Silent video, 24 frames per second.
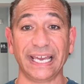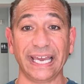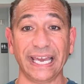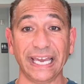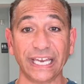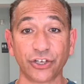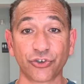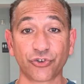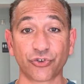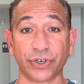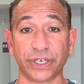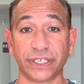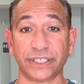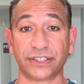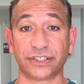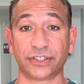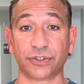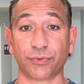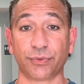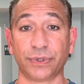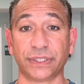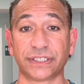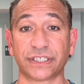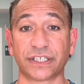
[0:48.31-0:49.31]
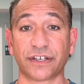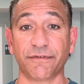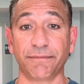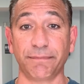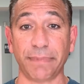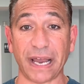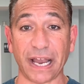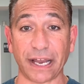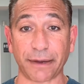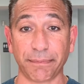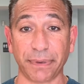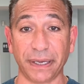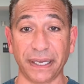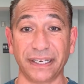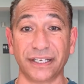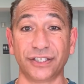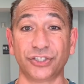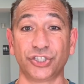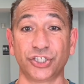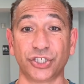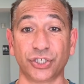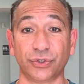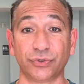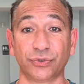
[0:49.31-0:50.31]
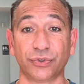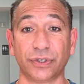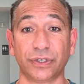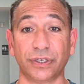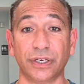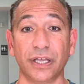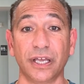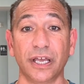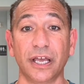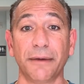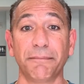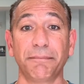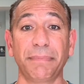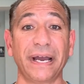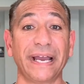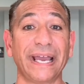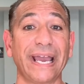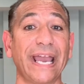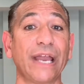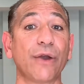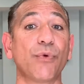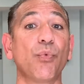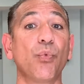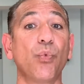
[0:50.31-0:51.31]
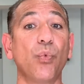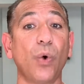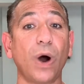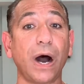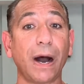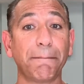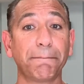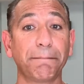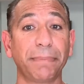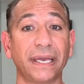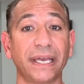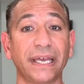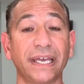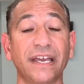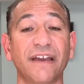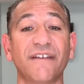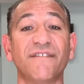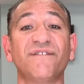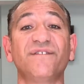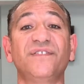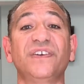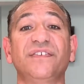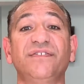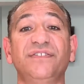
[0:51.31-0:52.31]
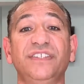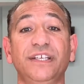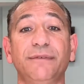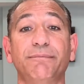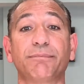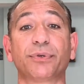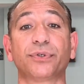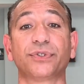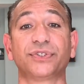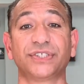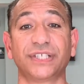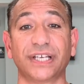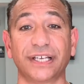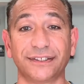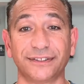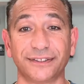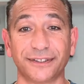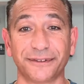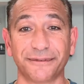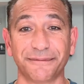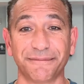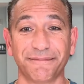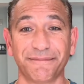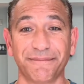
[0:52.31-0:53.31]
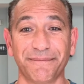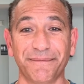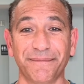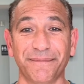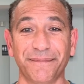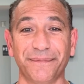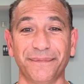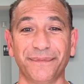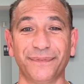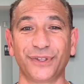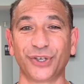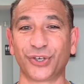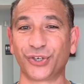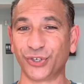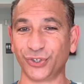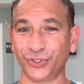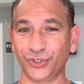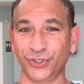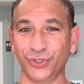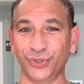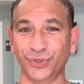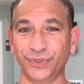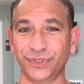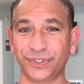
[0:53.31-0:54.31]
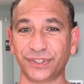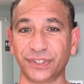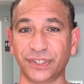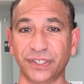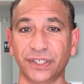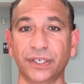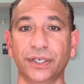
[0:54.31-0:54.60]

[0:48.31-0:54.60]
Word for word: increase the risk of back pain in children by a whopping 50%. The good news?